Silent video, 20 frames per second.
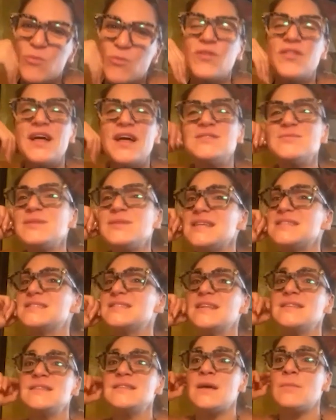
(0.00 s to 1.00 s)
Well, that's what I
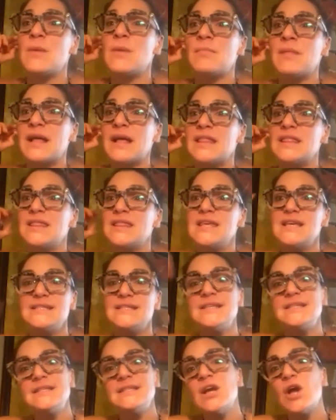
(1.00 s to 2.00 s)
said to them. I'm like,
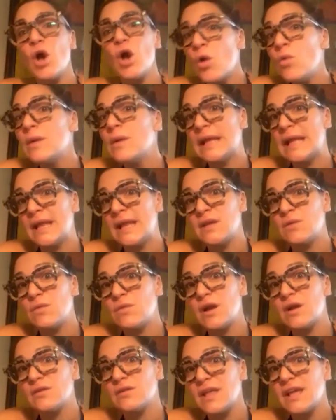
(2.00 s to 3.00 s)
this isn't going
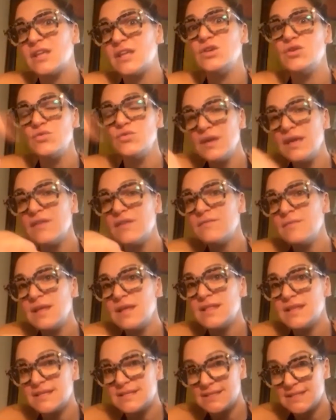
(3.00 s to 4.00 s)
anywhere. Like, you give me
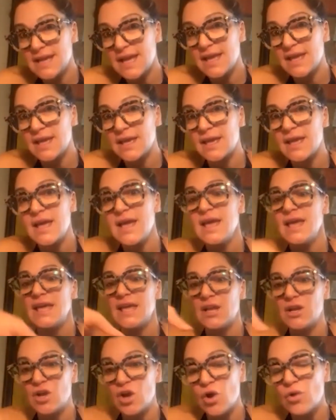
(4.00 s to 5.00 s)
this take,
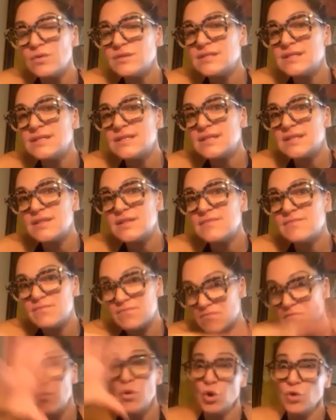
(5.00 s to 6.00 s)
it goes into the
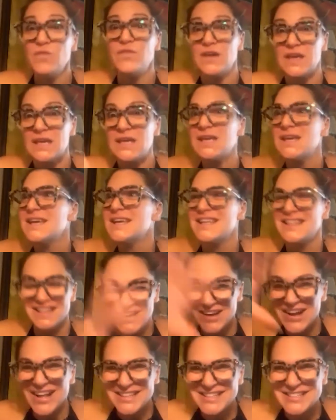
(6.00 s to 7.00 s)
movie, the
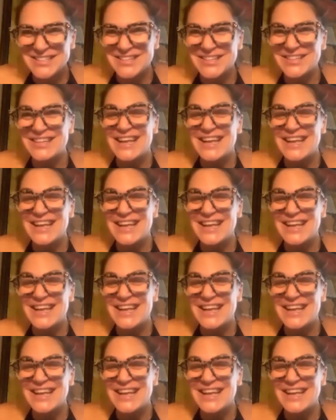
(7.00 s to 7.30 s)
concert,